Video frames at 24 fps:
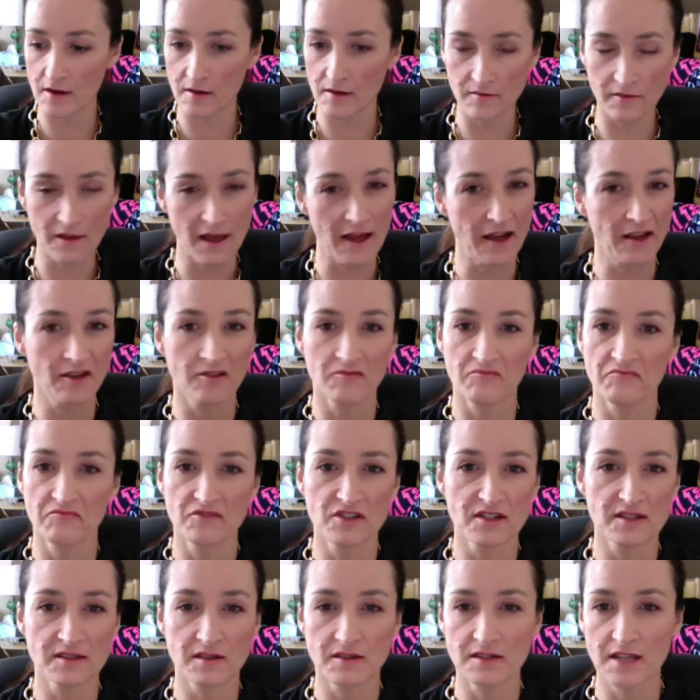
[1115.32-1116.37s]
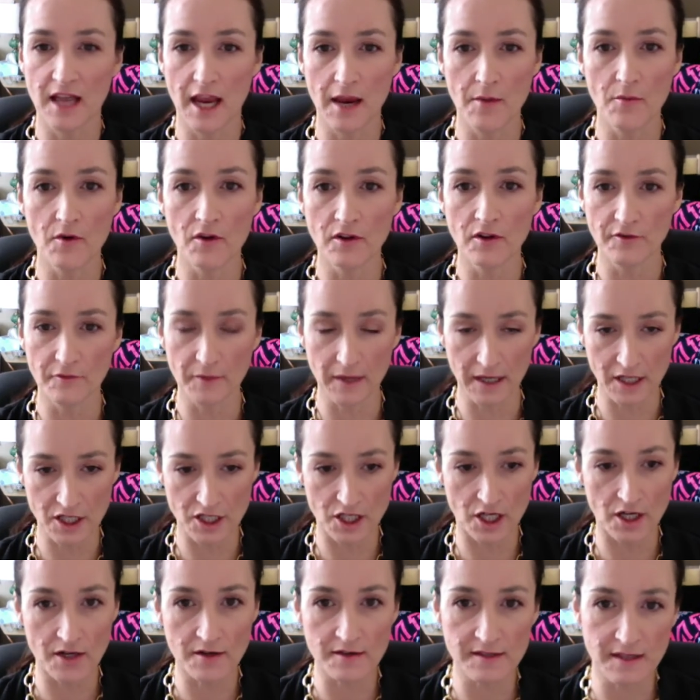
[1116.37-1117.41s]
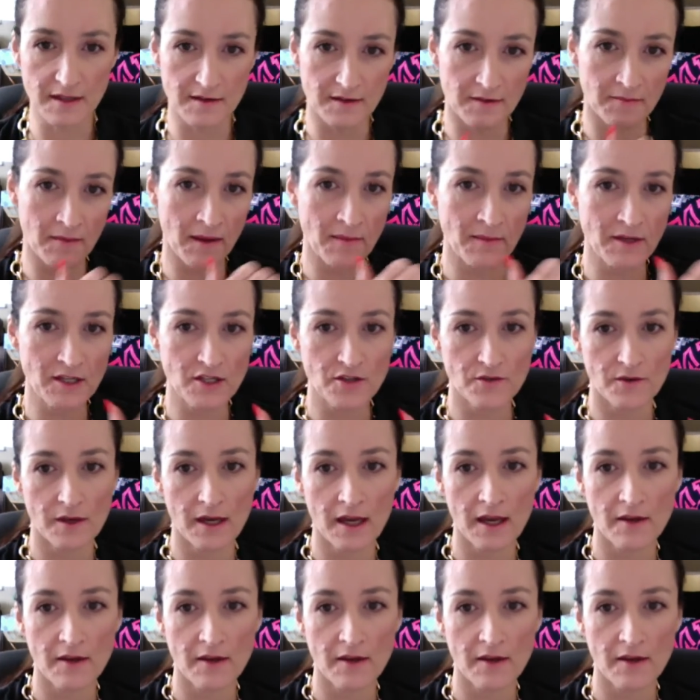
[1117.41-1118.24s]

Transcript: like just a table of pictures and then maybe doing